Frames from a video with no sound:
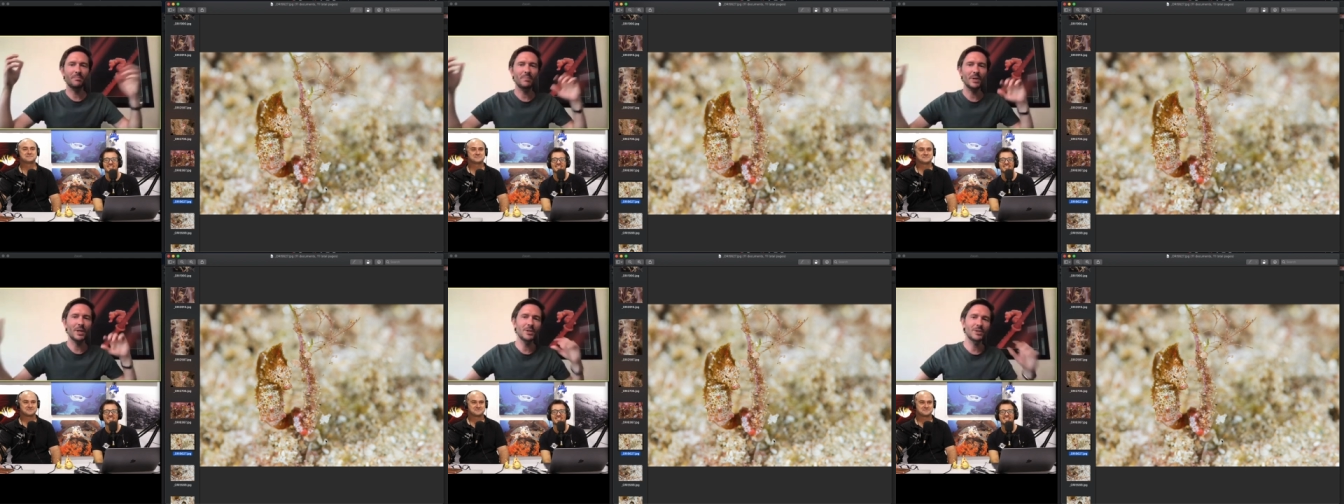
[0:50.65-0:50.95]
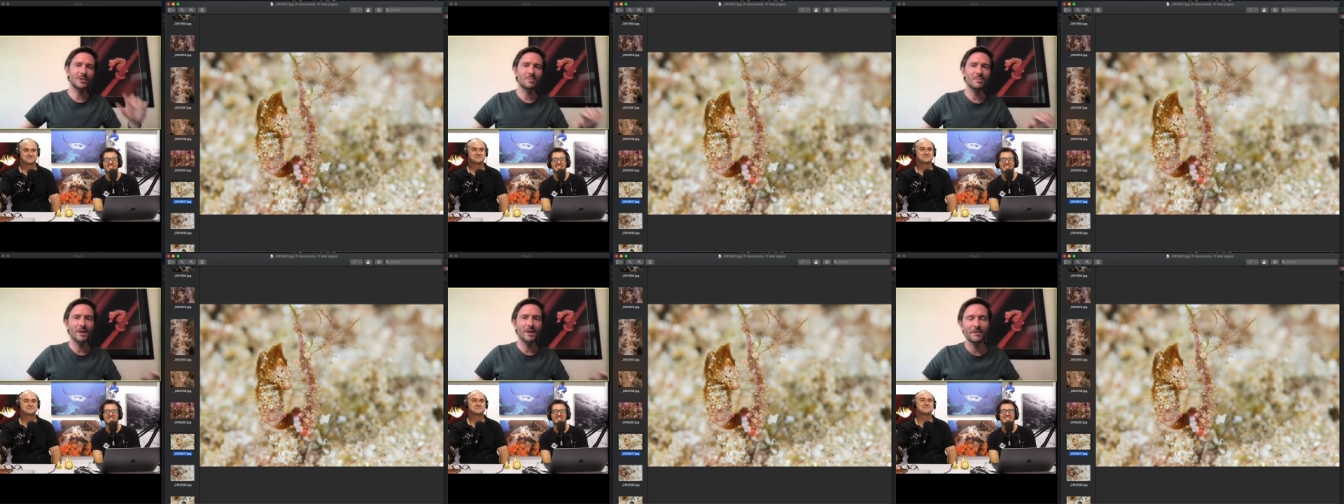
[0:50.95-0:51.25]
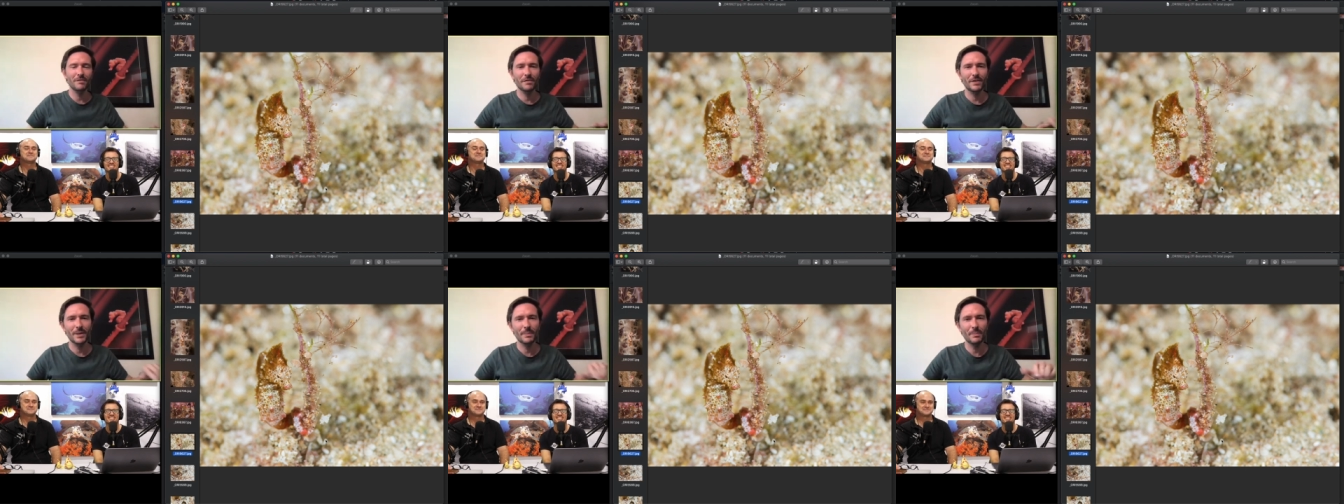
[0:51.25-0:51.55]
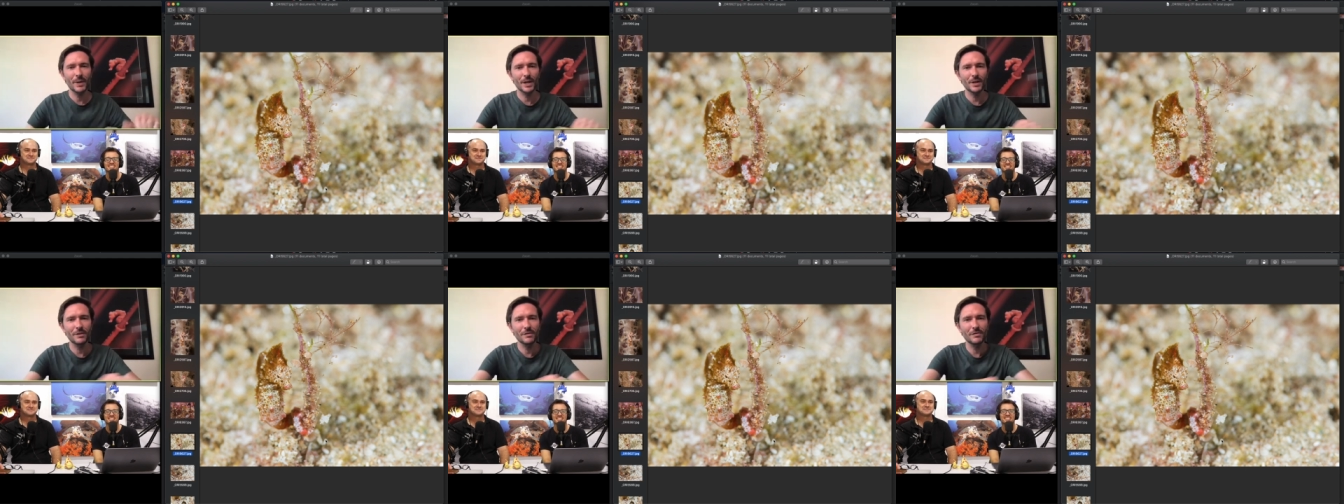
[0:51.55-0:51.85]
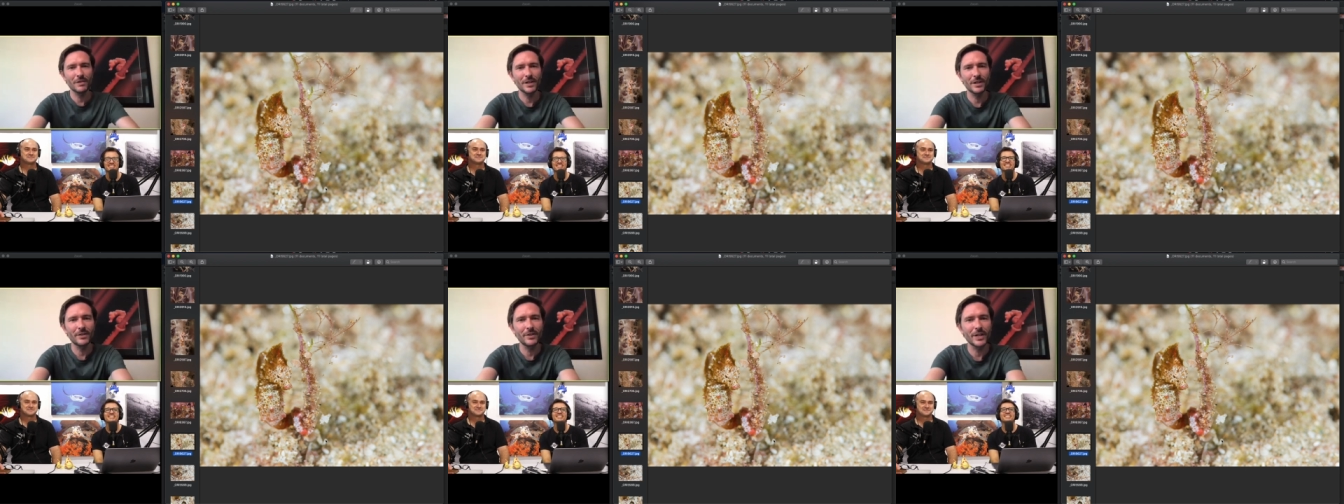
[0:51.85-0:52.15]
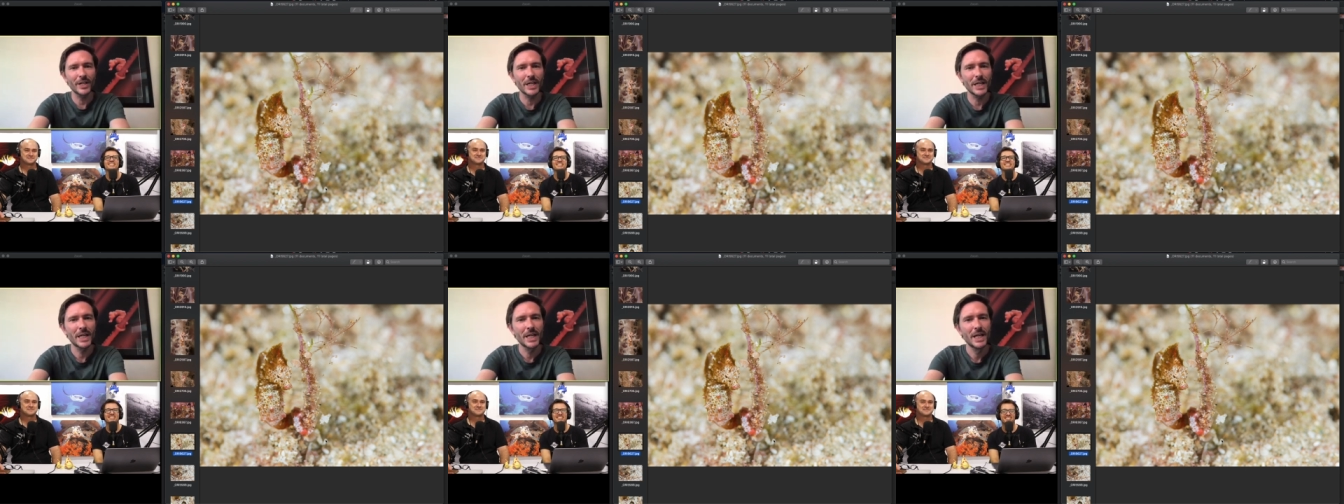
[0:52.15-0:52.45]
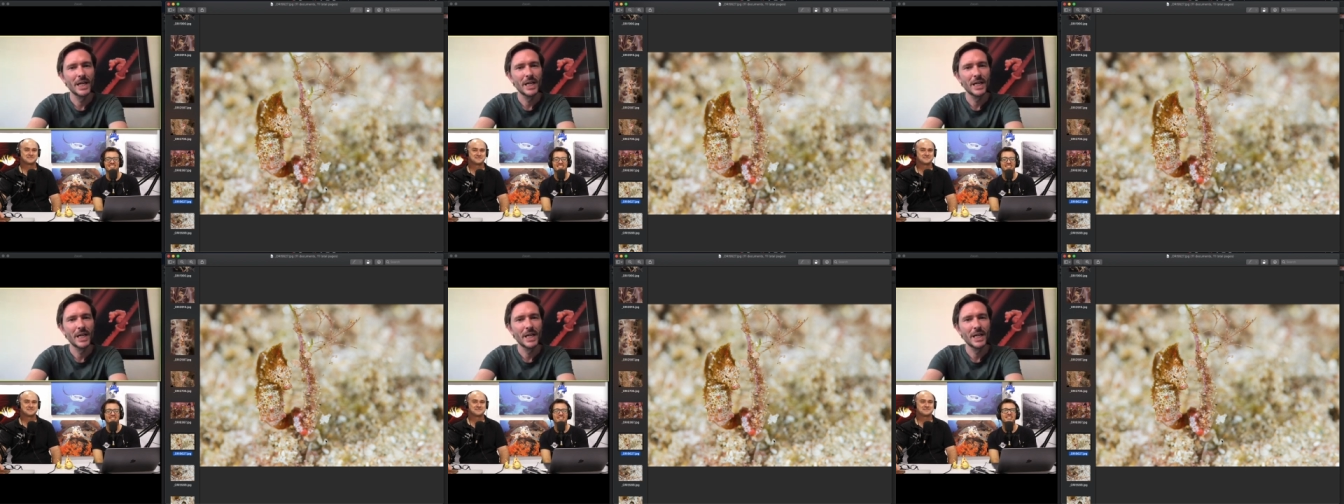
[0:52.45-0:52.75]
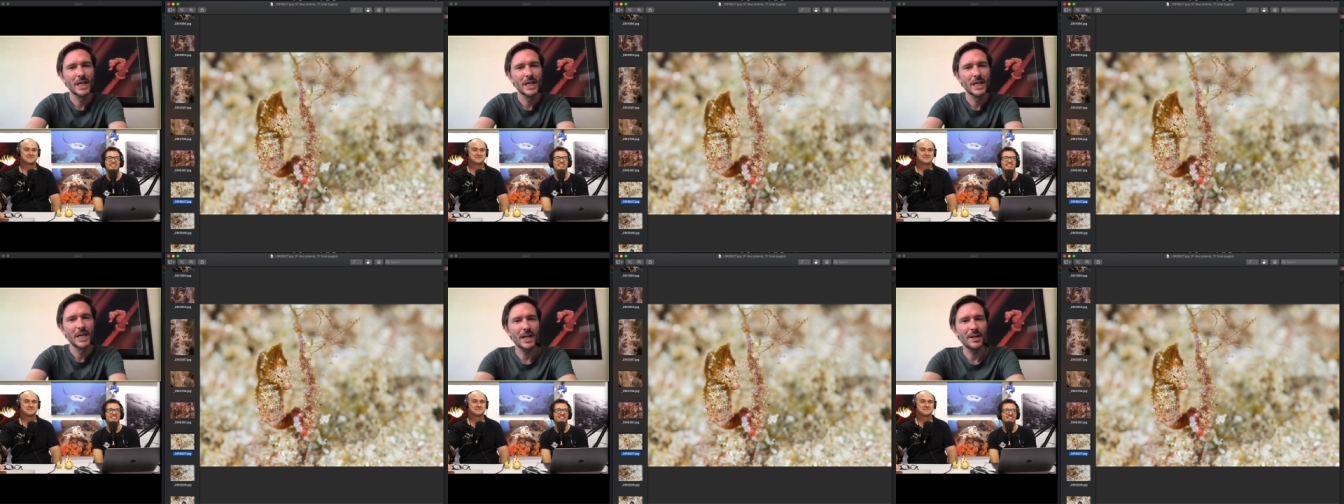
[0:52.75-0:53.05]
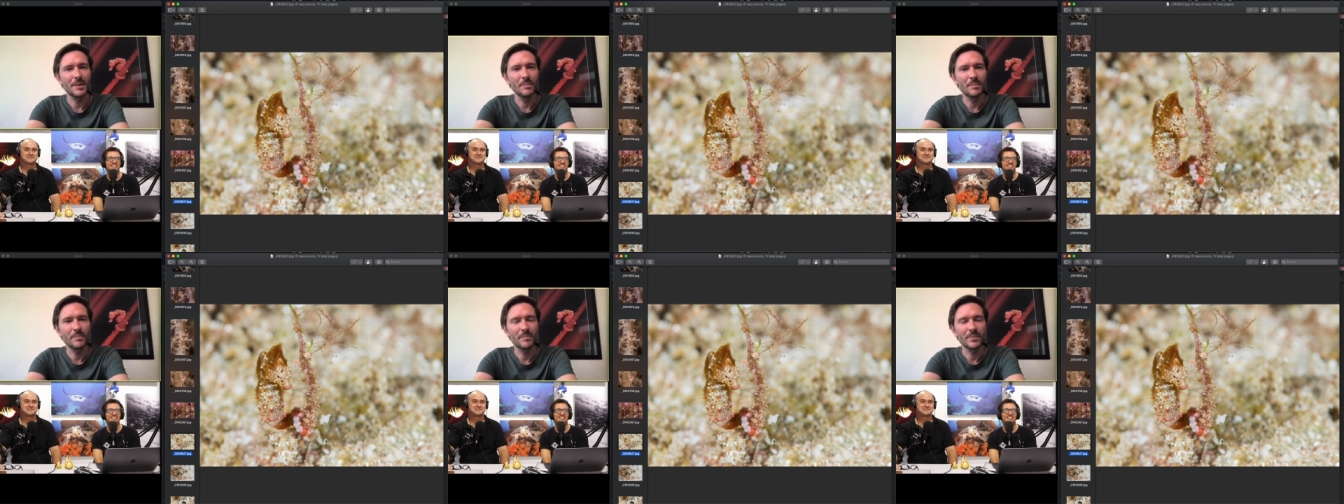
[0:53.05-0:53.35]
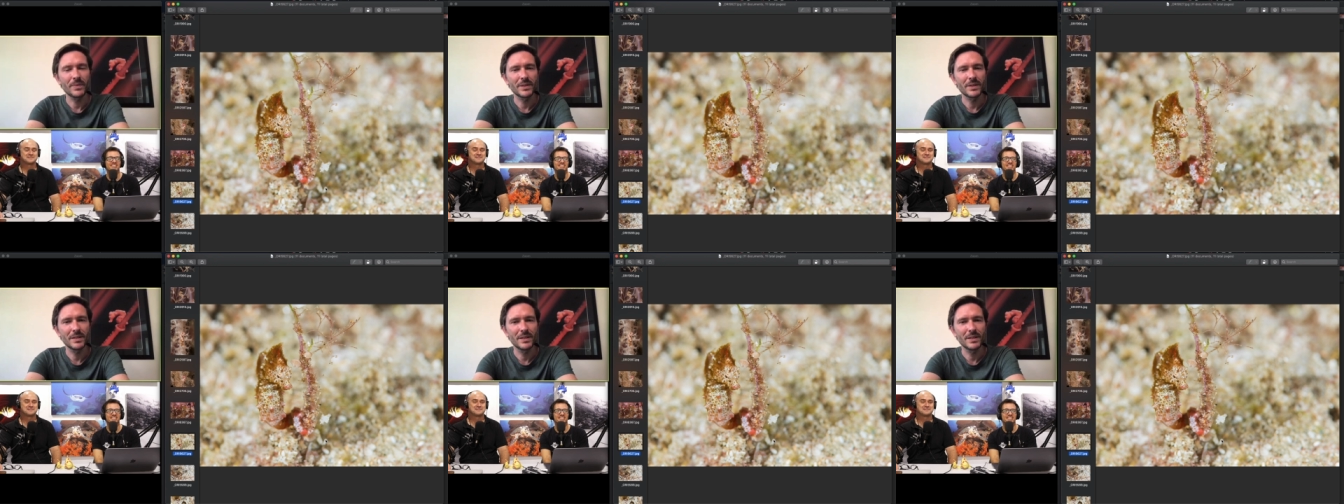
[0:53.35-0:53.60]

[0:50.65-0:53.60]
boats might flip over and um,